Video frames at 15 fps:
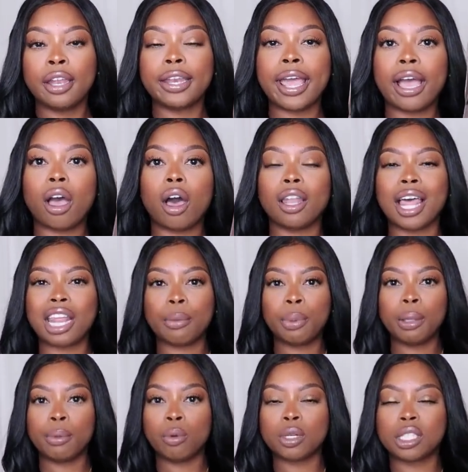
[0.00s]
Now, a lot of
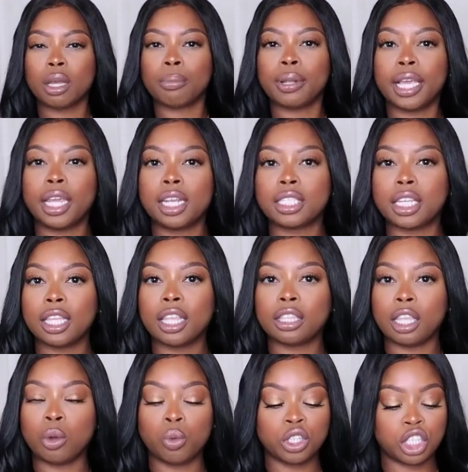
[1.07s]
people was complaining, saying that
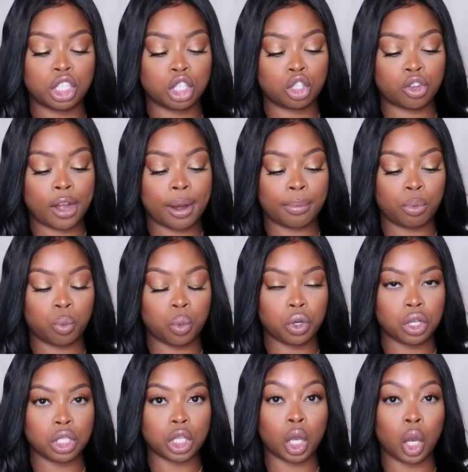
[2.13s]
they wish the strap
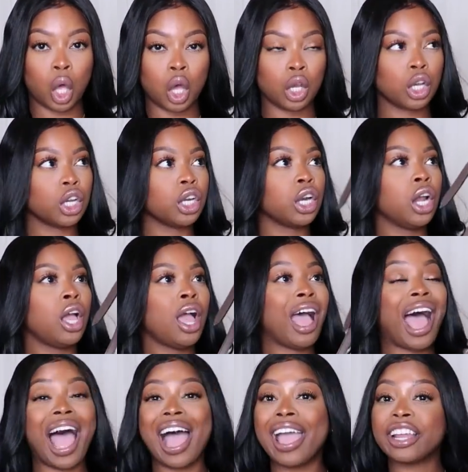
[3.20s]
was longer.
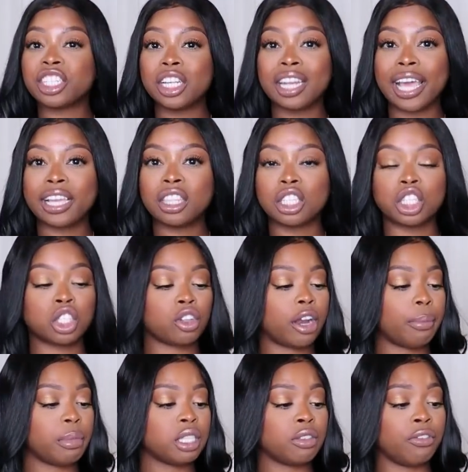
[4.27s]
I actually like this
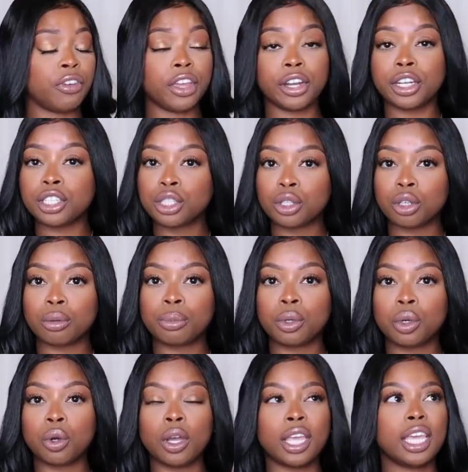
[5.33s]
strap. It's very
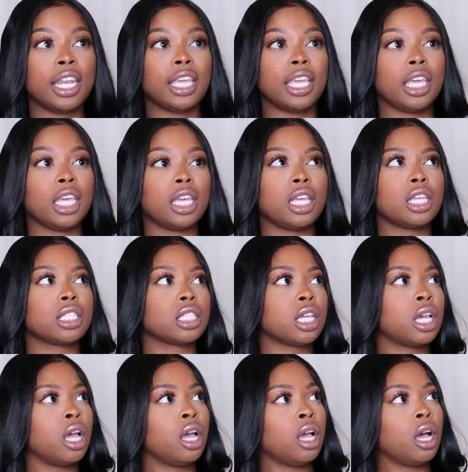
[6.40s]
durable. It is
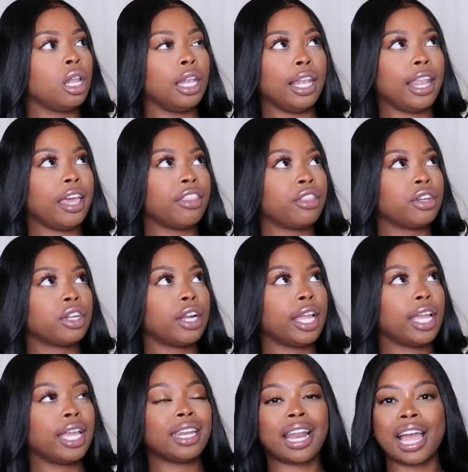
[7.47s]
leather,
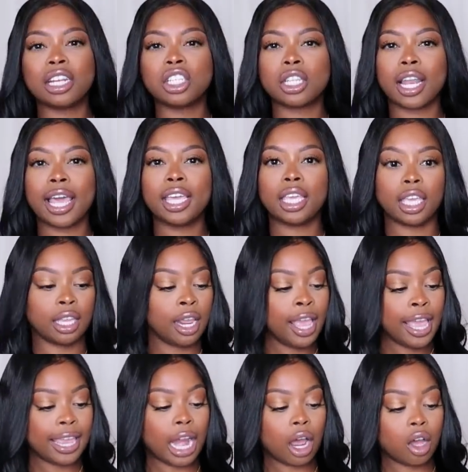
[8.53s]
and I just like it.
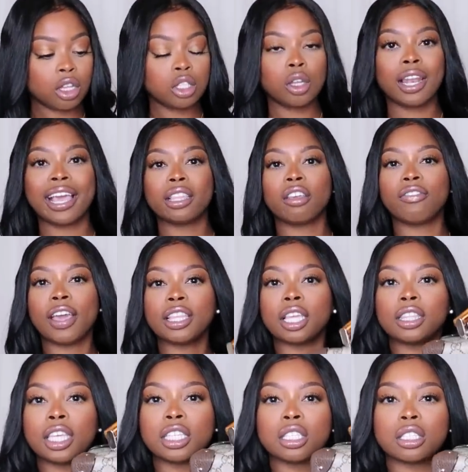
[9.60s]
And I also like the fact
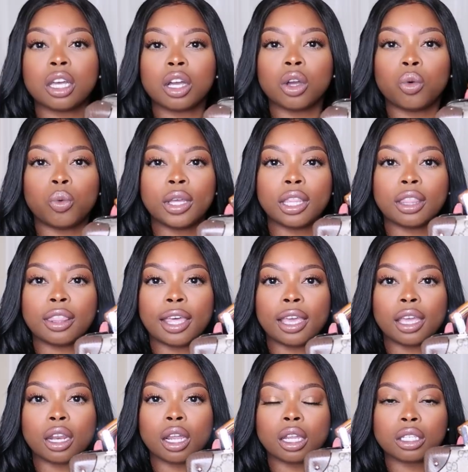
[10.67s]
that they stuck with
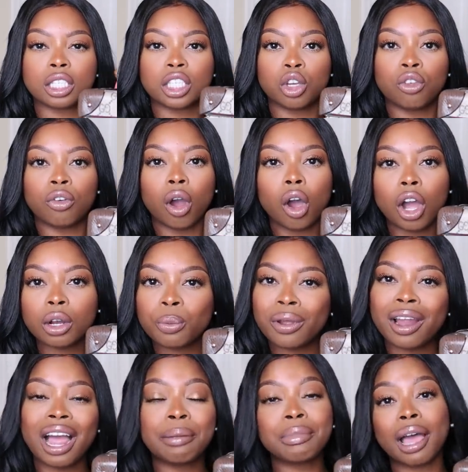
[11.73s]
that silver
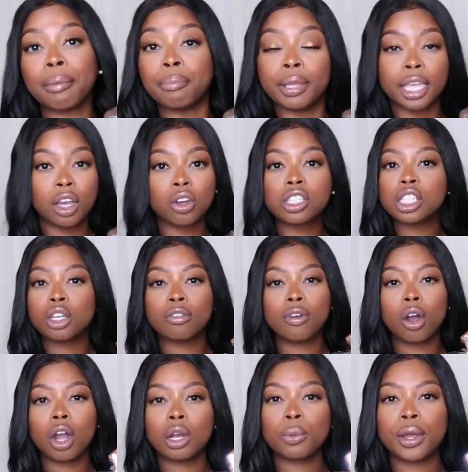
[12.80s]
hardware. I'm not big on silver
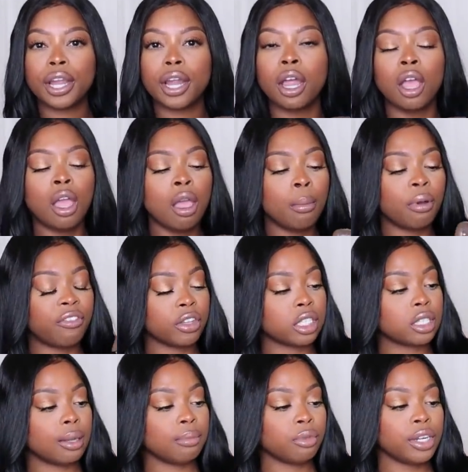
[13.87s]
hardware, but for
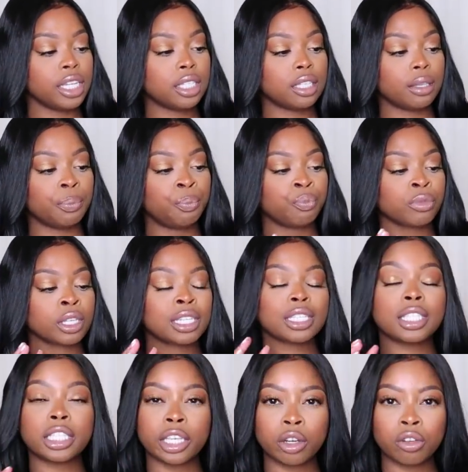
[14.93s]
some reason,
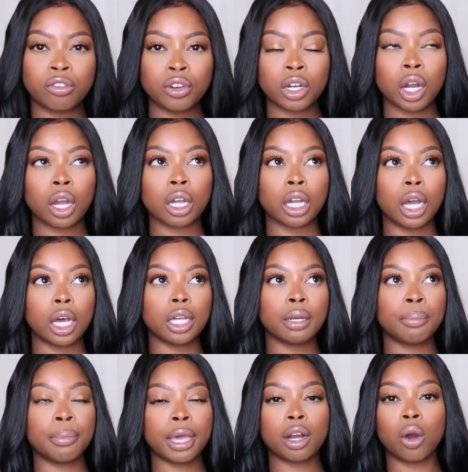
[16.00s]
silver or
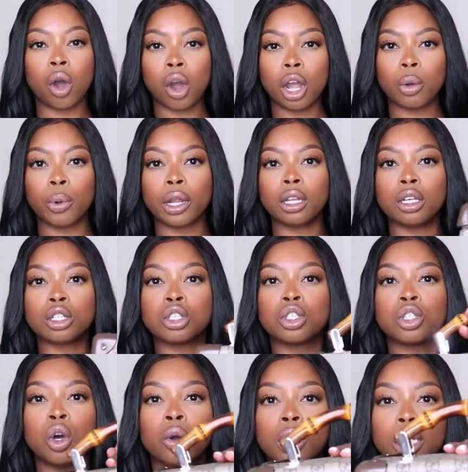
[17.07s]
gunmetal hardware looks
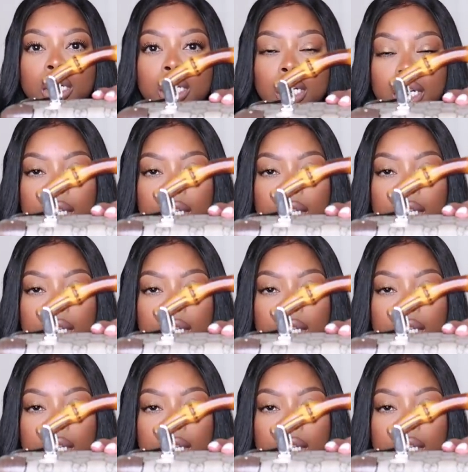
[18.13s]
so good